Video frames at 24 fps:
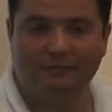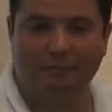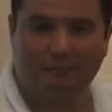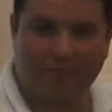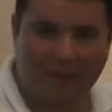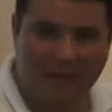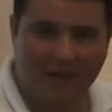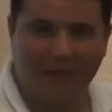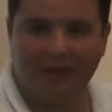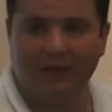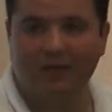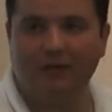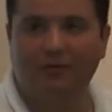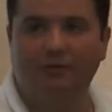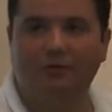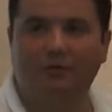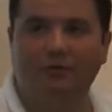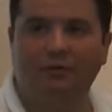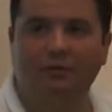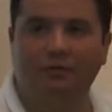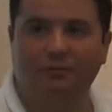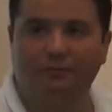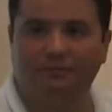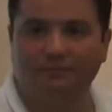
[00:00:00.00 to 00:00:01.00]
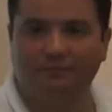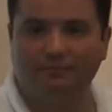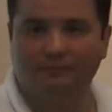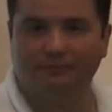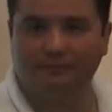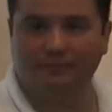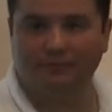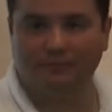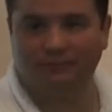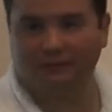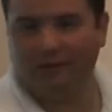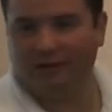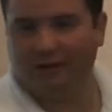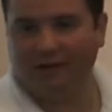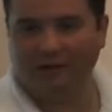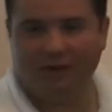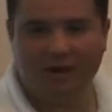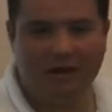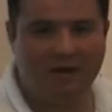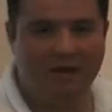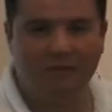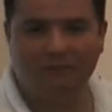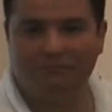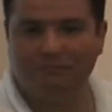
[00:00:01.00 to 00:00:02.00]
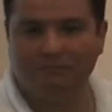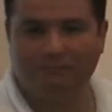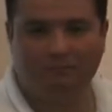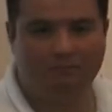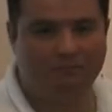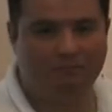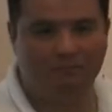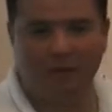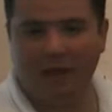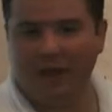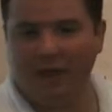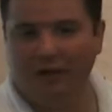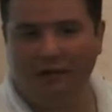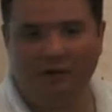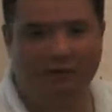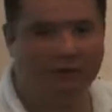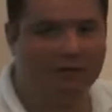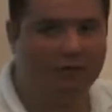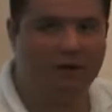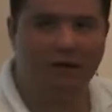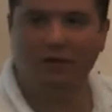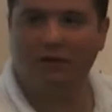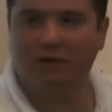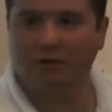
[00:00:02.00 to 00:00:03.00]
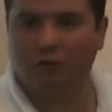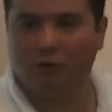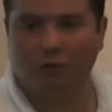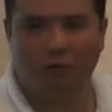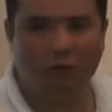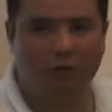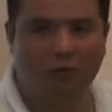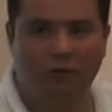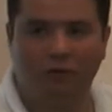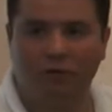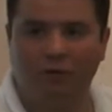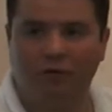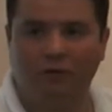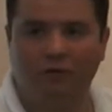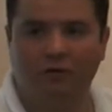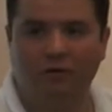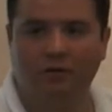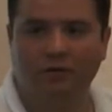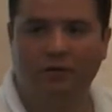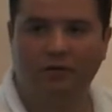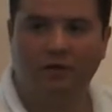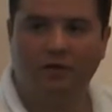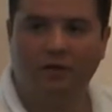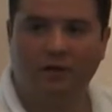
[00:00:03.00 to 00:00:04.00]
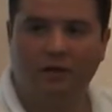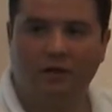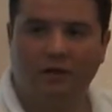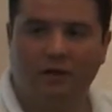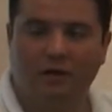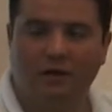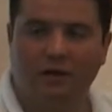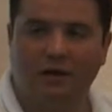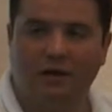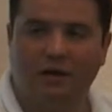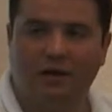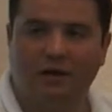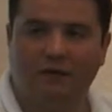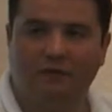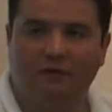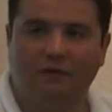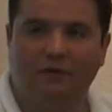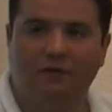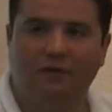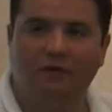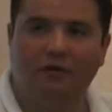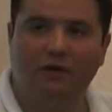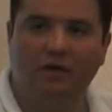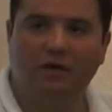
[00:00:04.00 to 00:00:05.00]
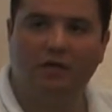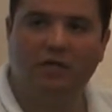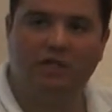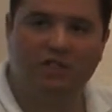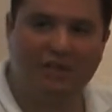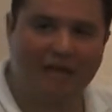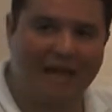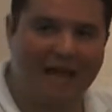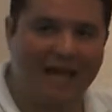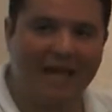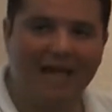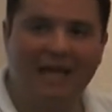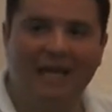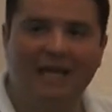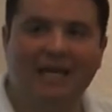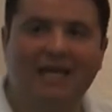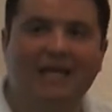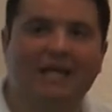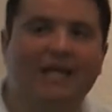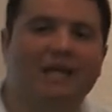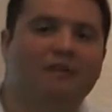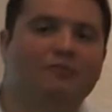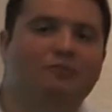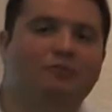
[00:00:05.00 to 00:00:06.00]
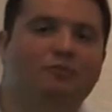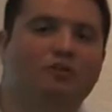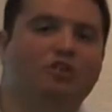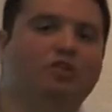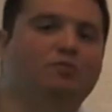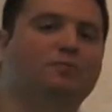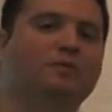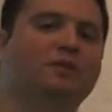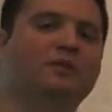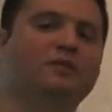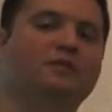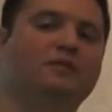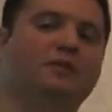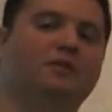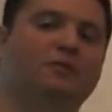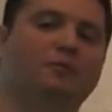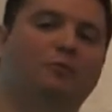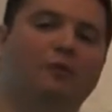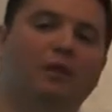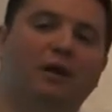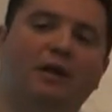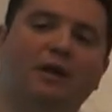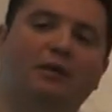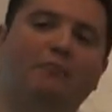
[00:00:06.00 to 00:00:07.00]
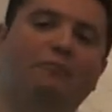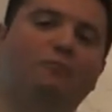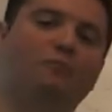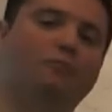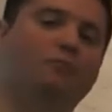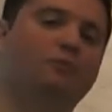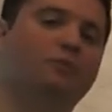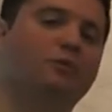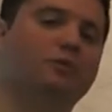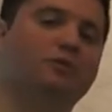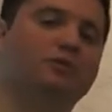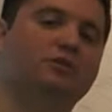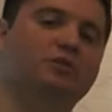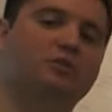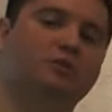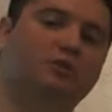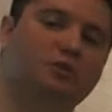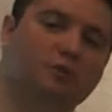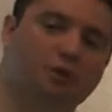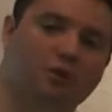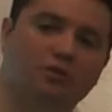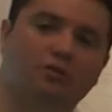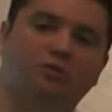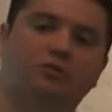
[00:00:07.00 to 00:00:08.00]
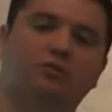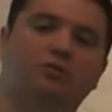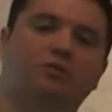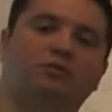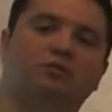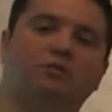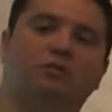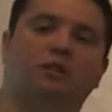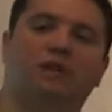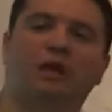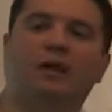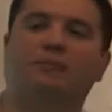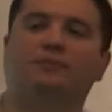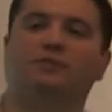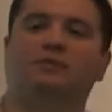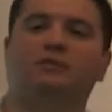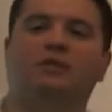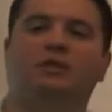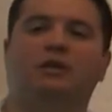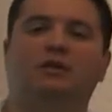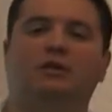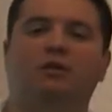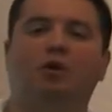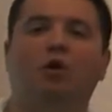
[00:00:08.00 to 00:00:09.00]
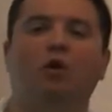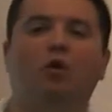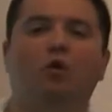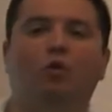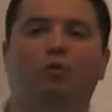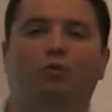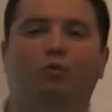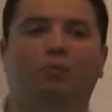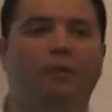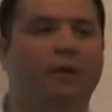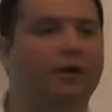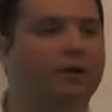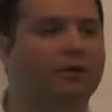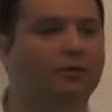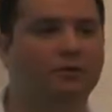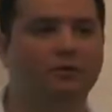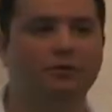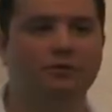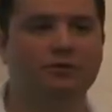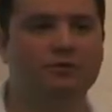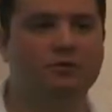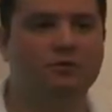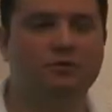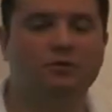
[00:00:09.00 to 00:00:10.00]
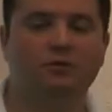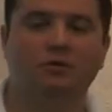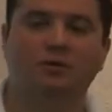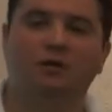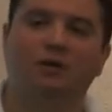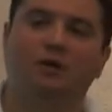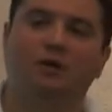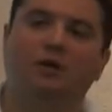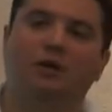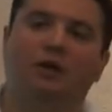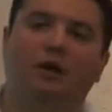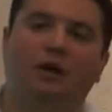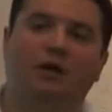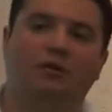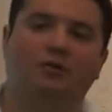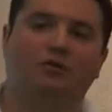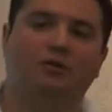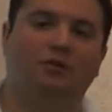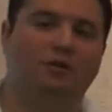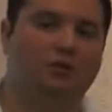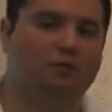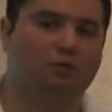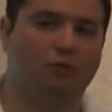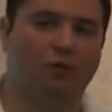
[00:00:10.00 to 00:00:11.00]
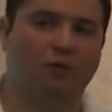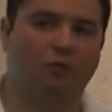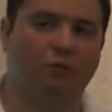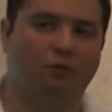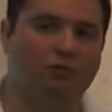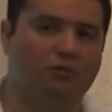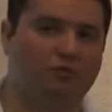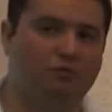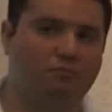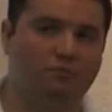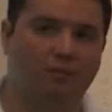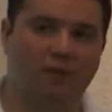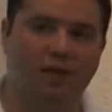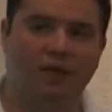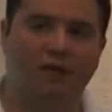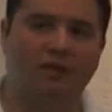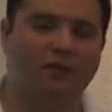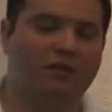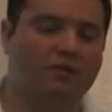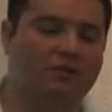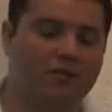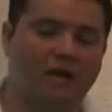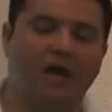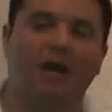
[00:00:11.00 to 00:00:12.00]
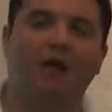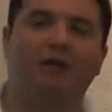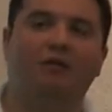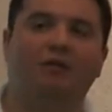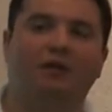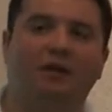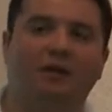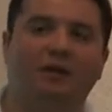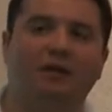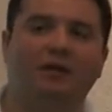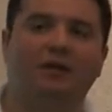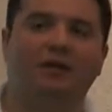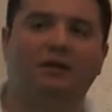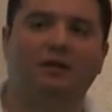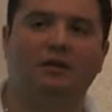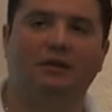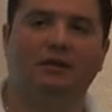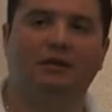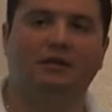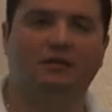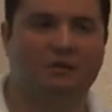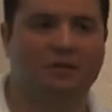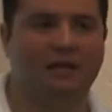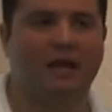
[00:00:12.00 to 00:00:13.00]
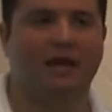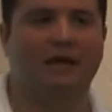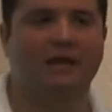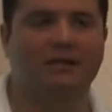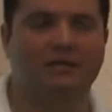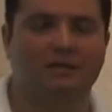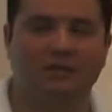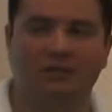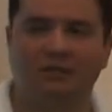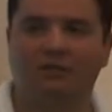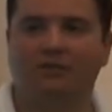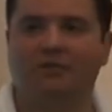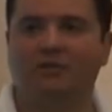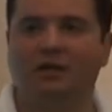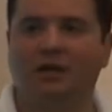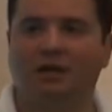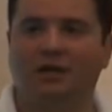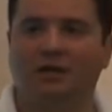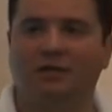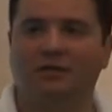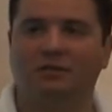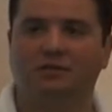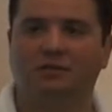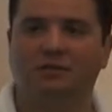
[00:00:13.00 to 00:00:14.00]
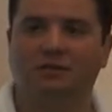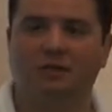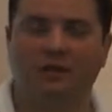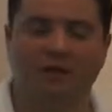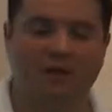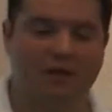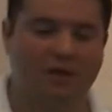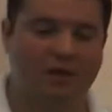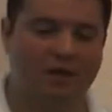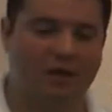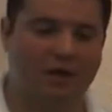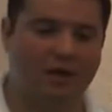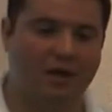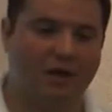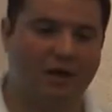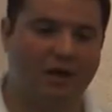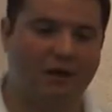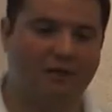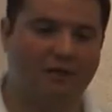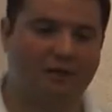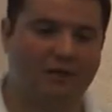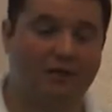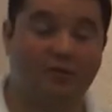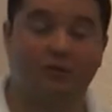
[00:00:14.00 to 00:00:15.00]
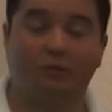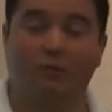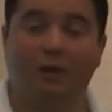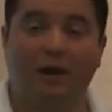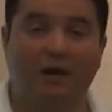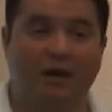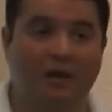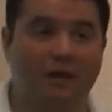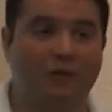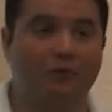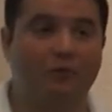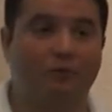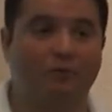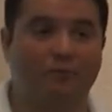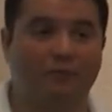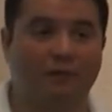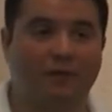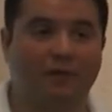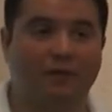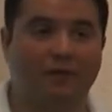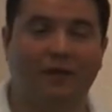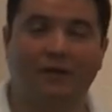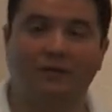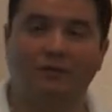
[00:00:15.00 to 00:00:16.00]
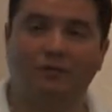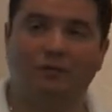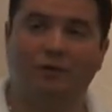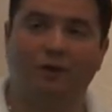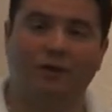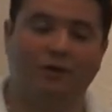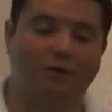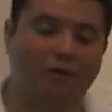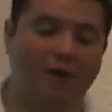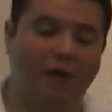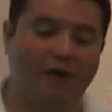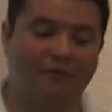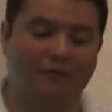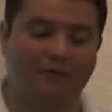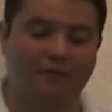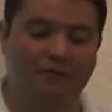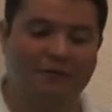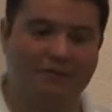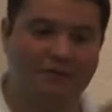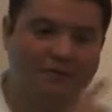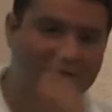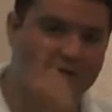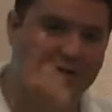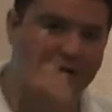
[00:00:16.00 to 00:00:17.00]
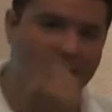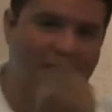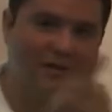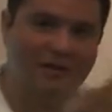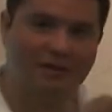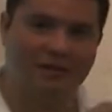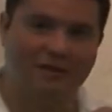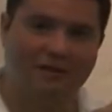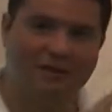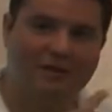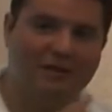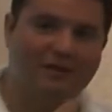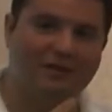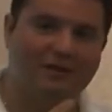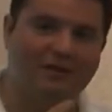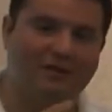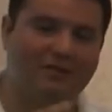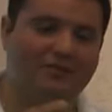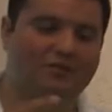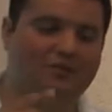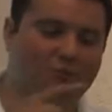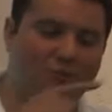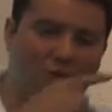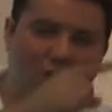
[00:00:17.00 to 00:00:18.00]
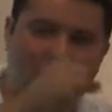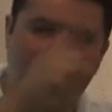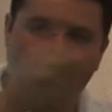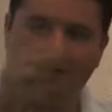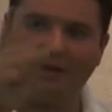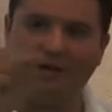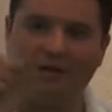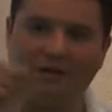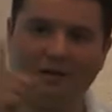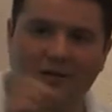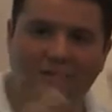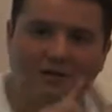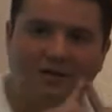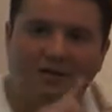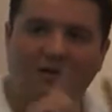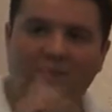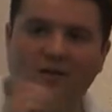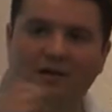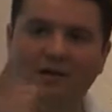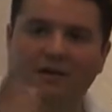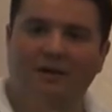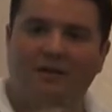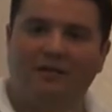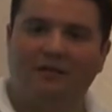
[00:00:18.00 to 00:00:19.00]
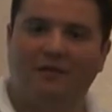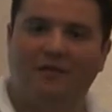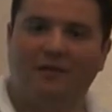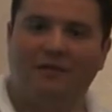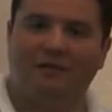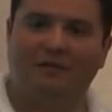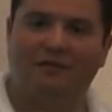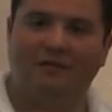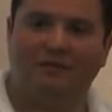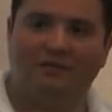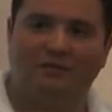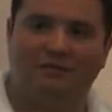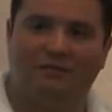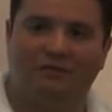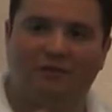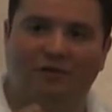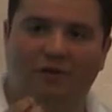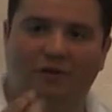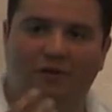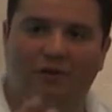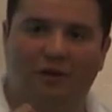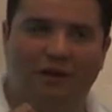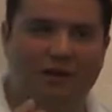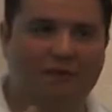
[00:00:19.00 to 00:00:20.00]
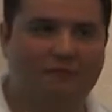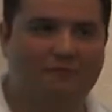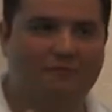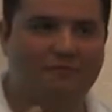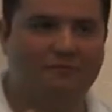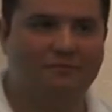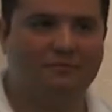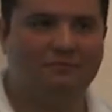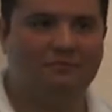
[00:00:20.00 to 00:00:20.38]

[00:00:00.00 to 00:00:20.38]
pale green color, very shiny, which means that the wine was not kept in oak barrels. Actually, this wine was made entirely in stainless steel tanks, and it's brand new. And that is why you have this ring that is very